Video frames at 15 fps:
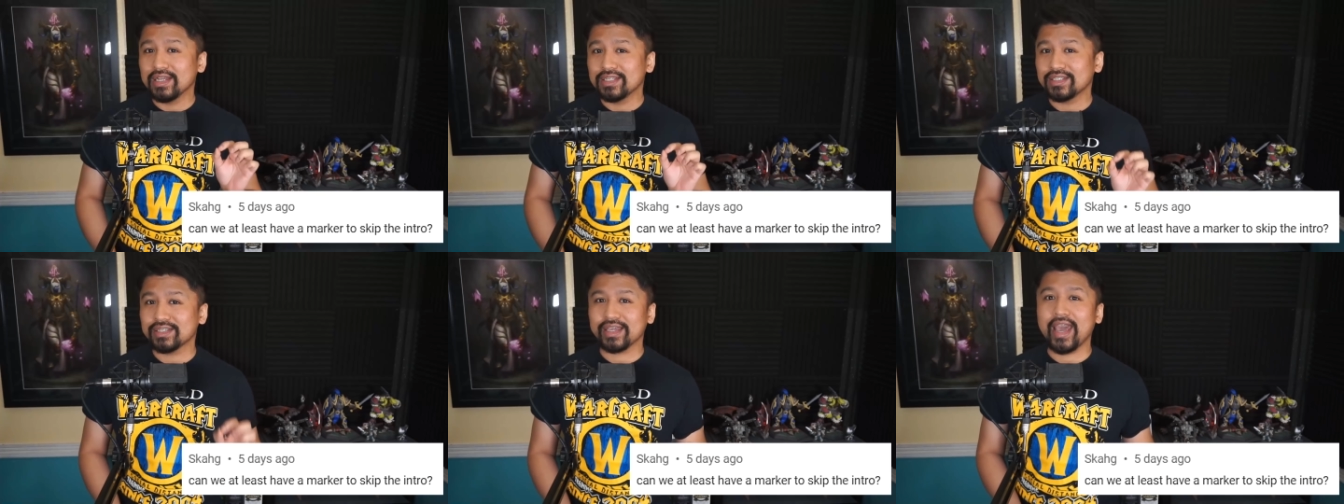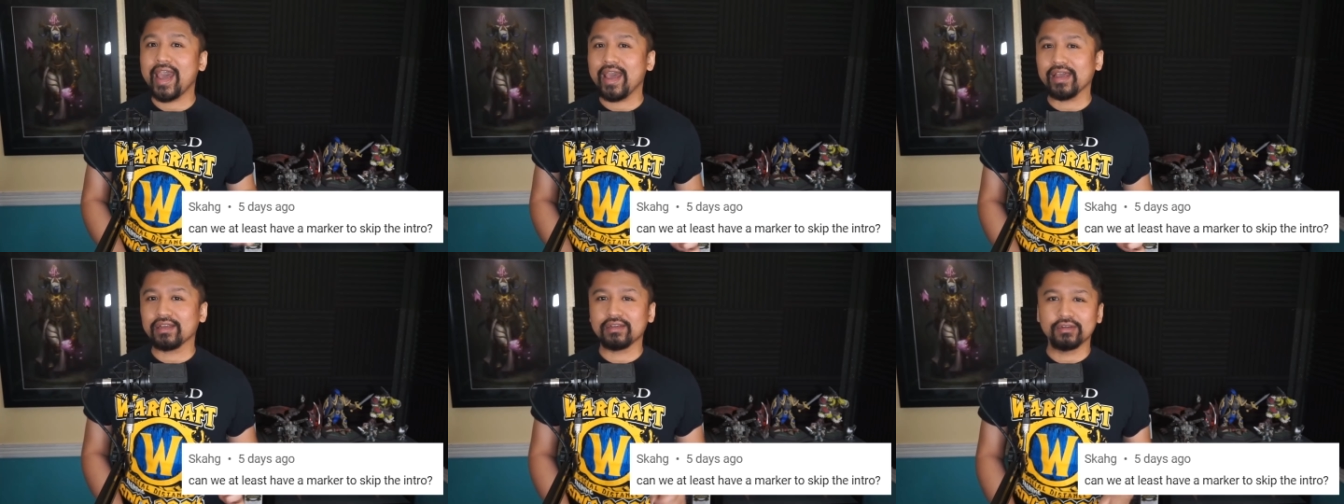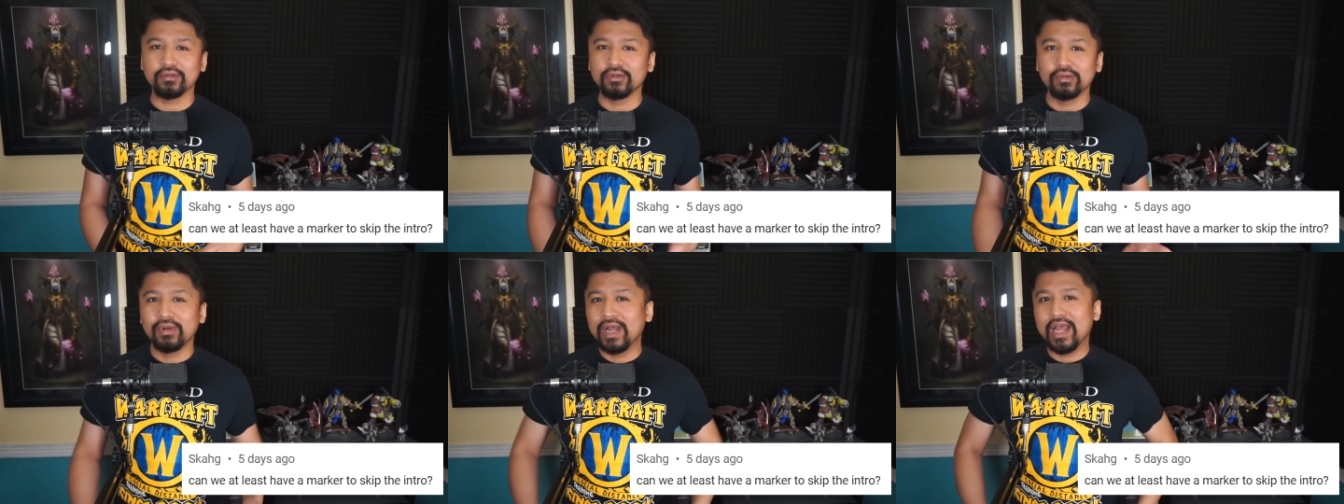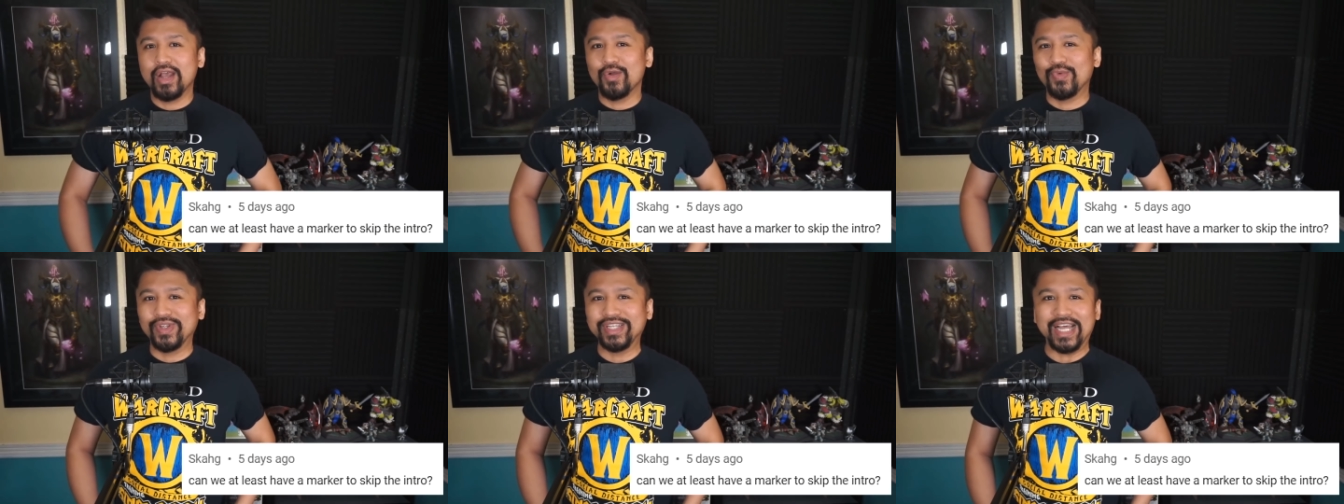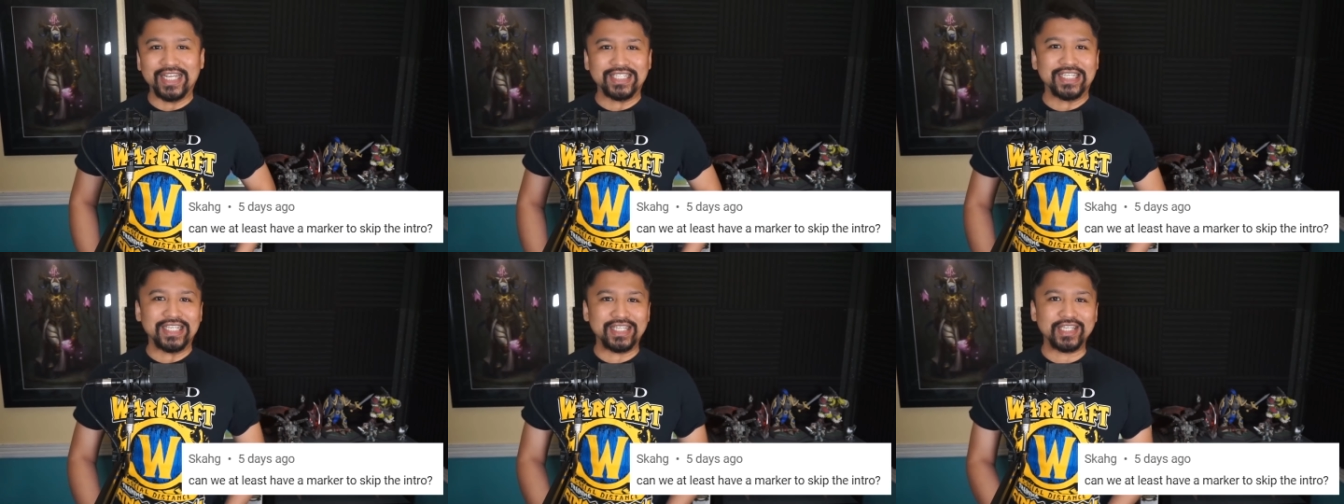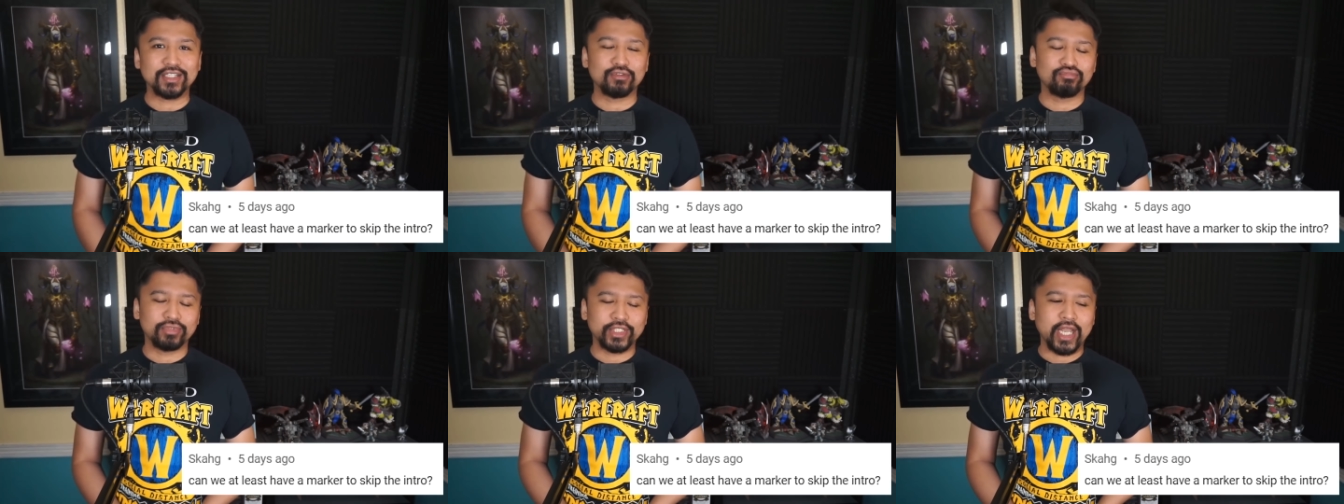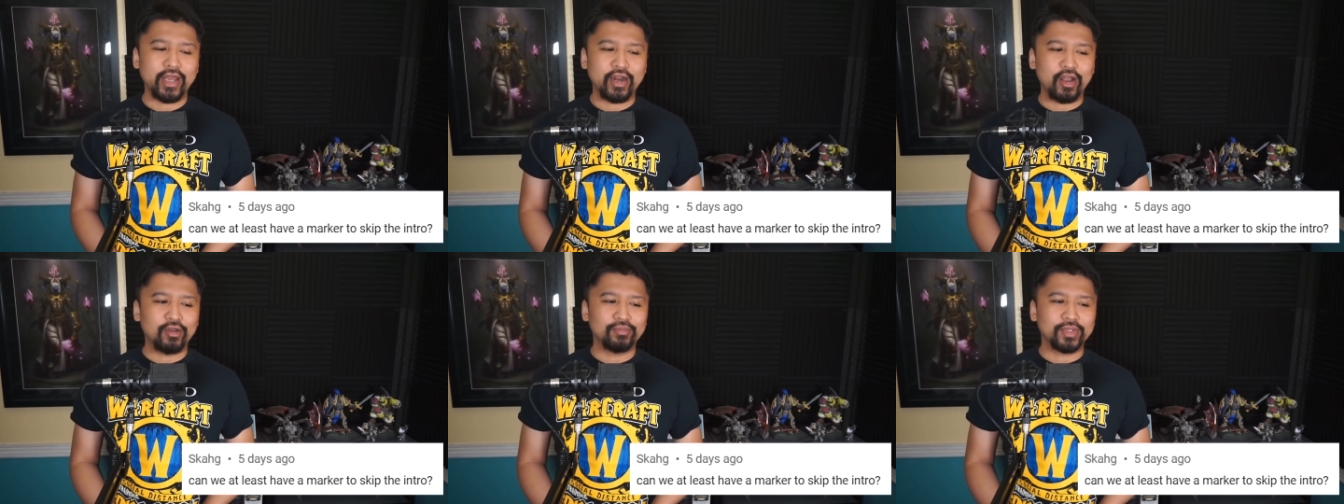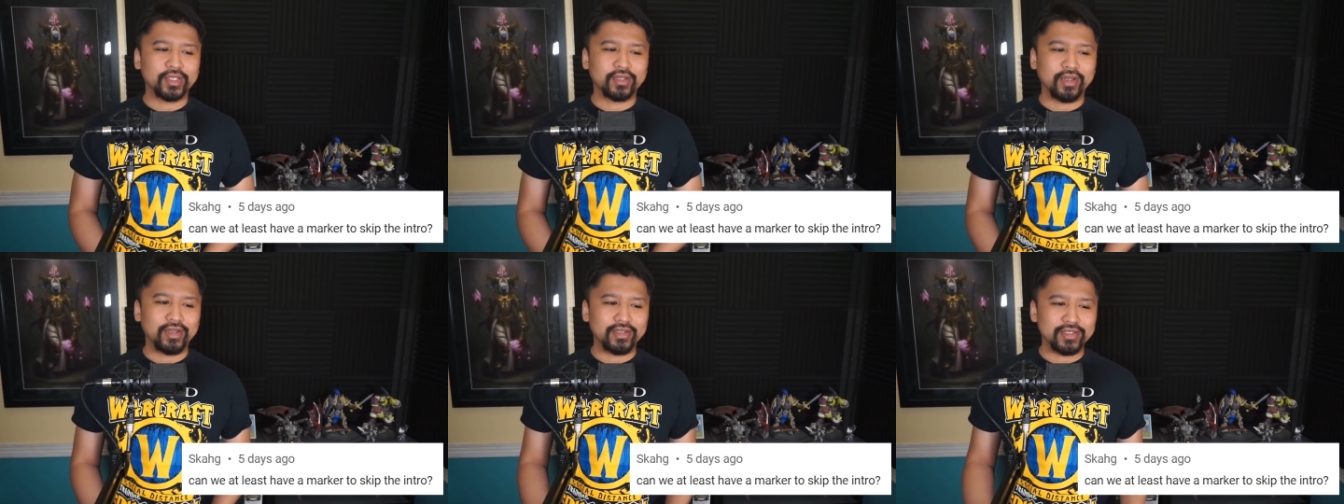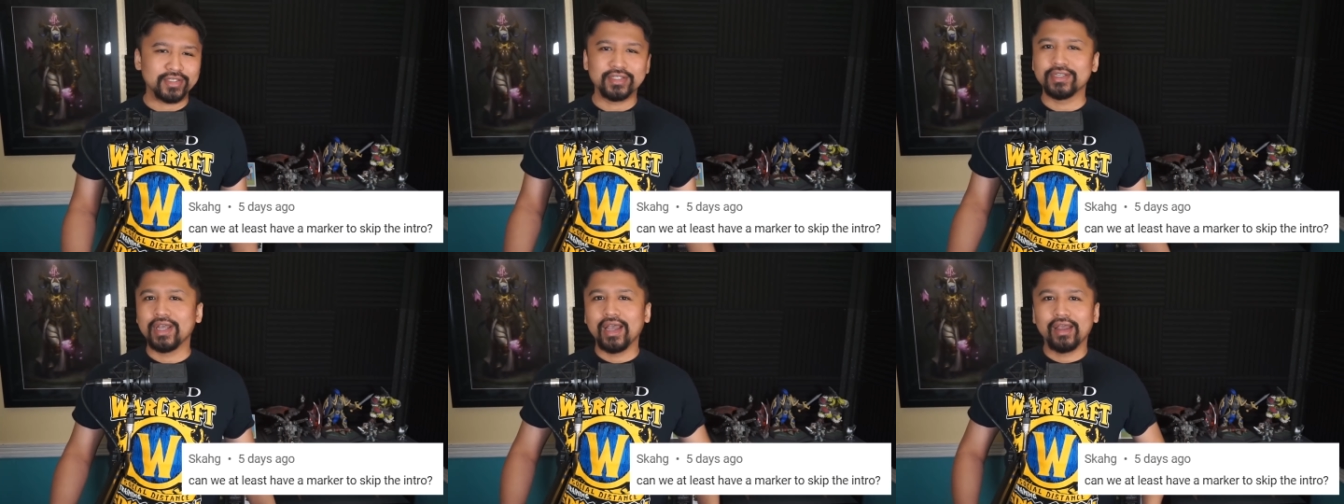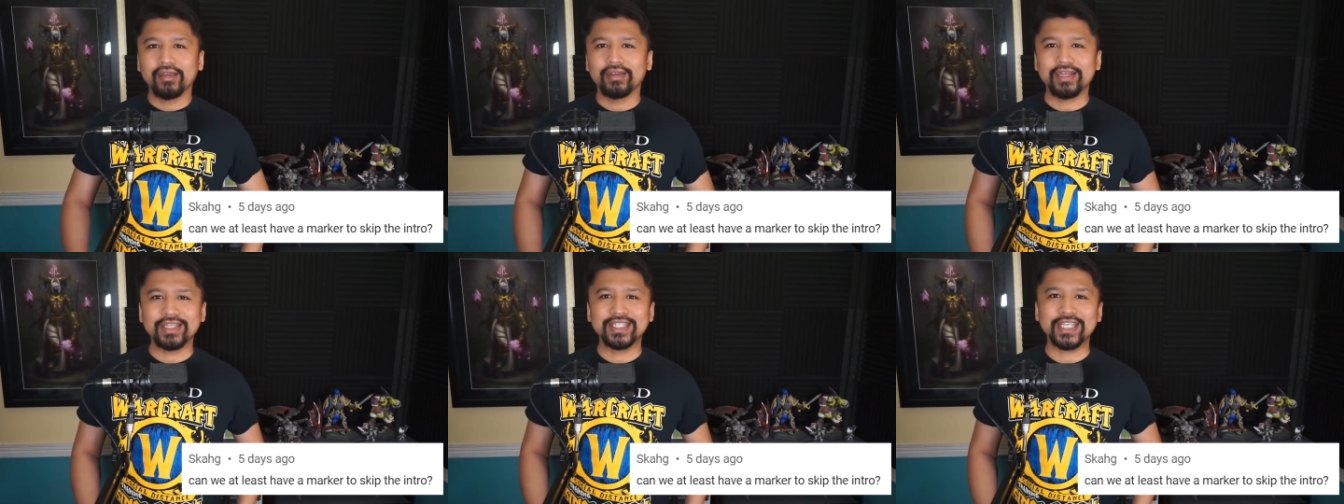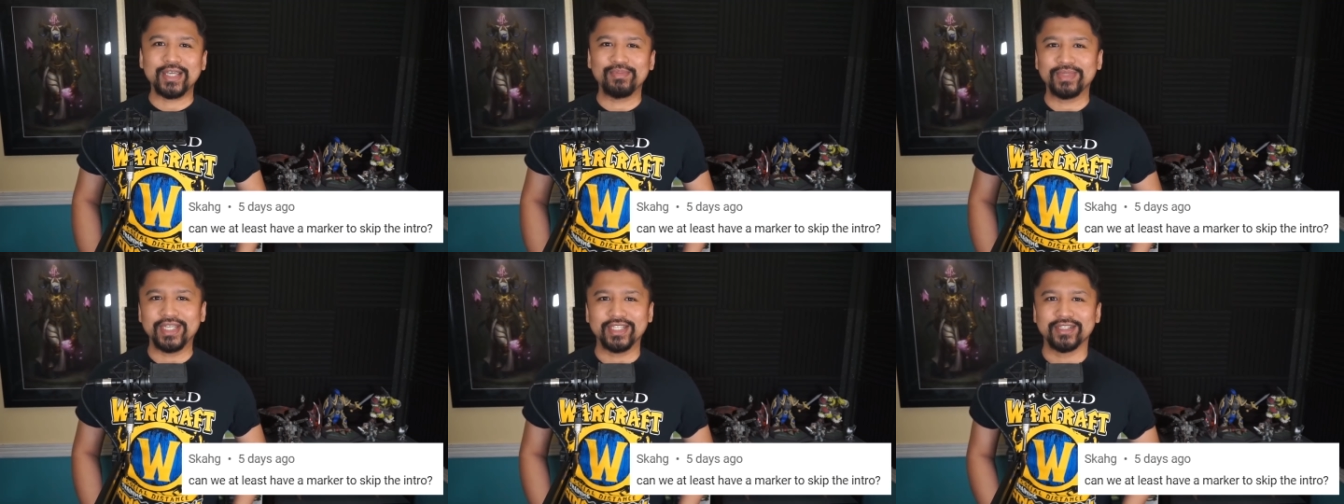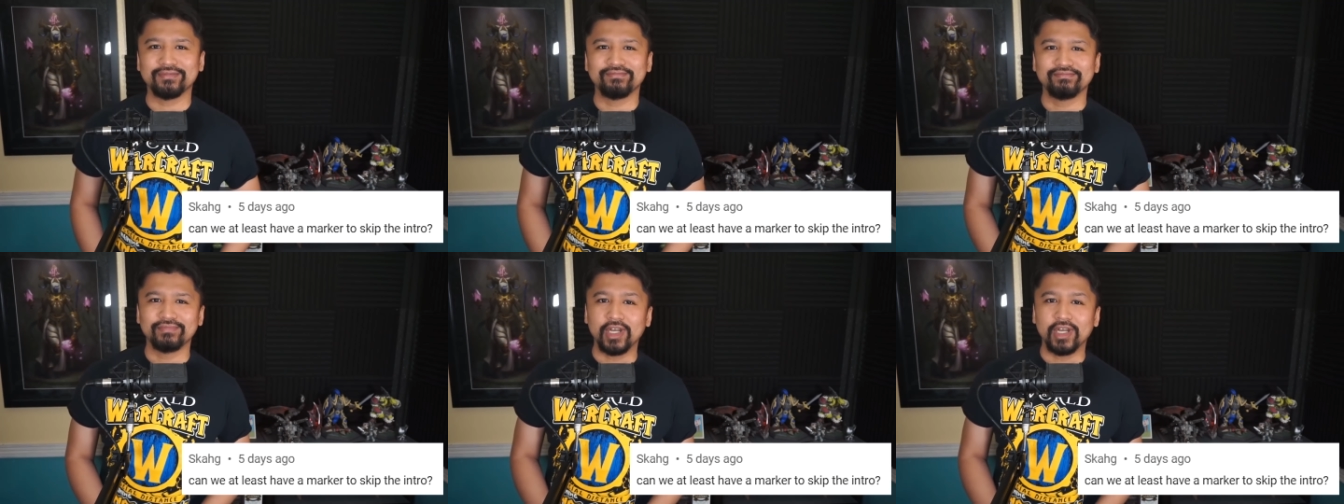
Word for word: Skag, who will not see this shout out because he skipped it.